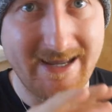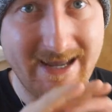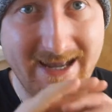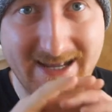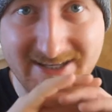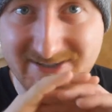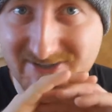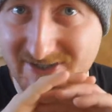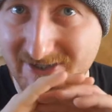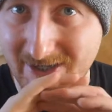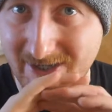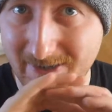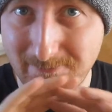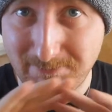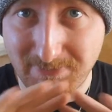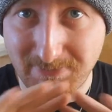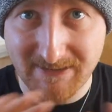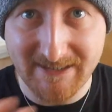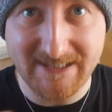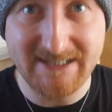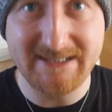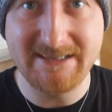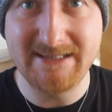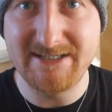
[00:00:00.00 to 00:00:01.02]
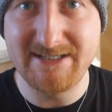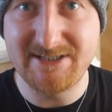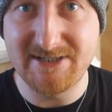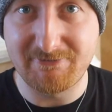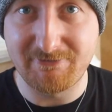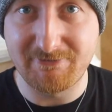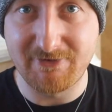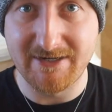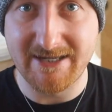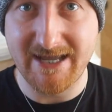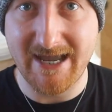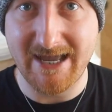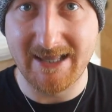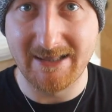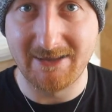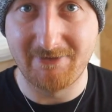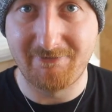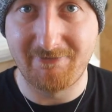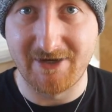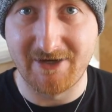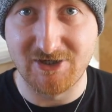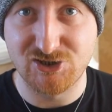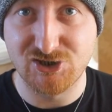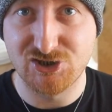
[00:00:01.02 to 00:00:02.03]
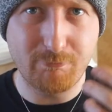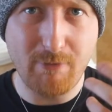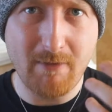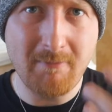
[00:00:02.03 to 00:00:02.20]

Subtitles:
it's a completely different kettle of fish.